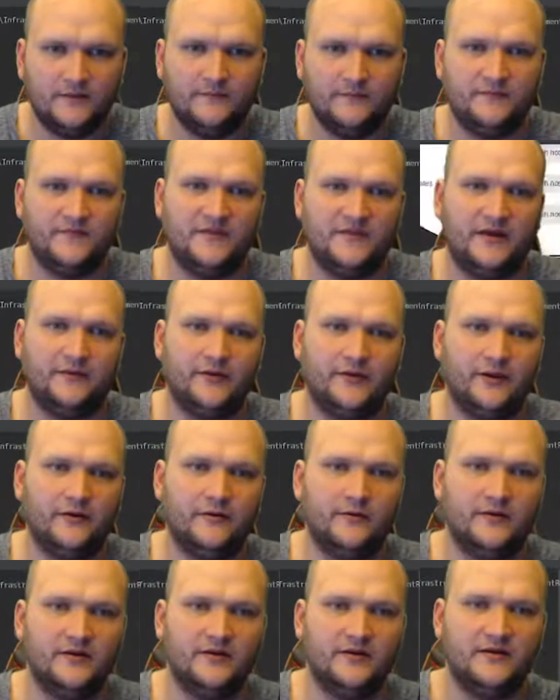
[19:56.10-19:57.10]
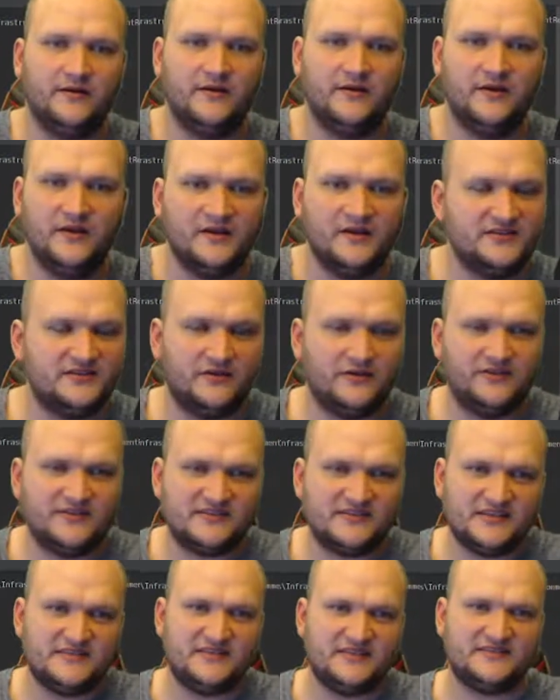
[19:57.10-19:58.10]
There we go. So this
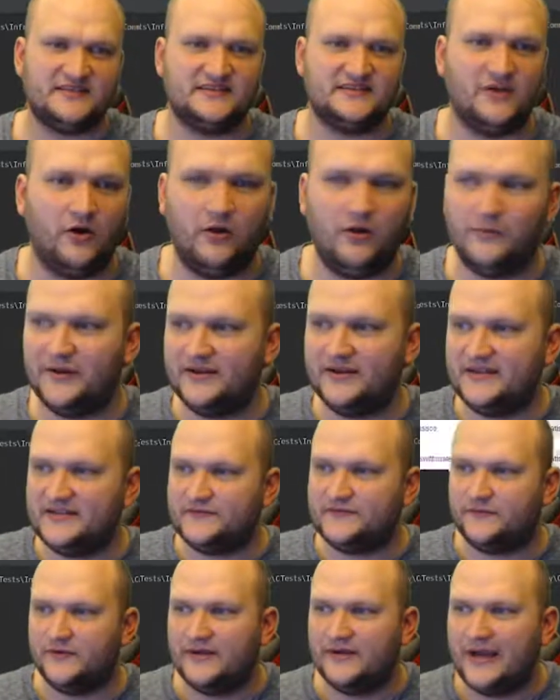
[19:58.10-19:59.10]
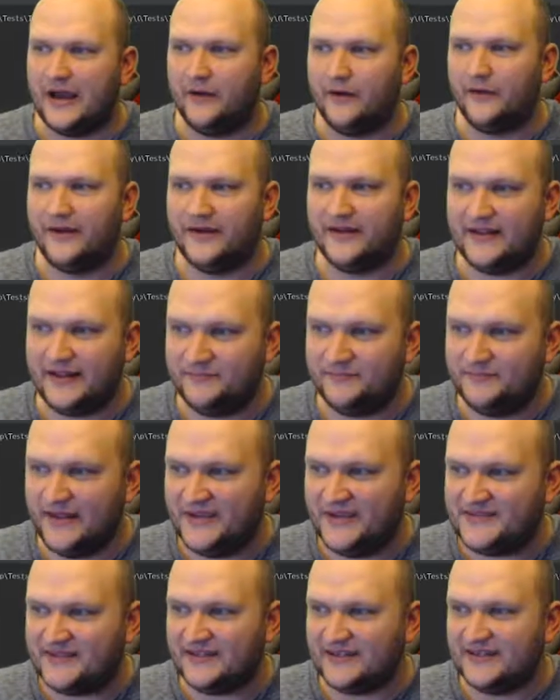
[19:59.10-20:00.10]
is all what it is for now, and it
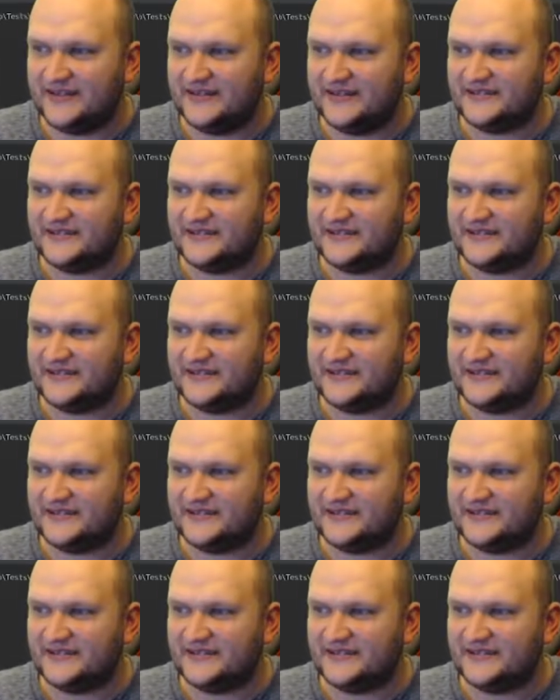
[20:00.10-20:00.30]
basically is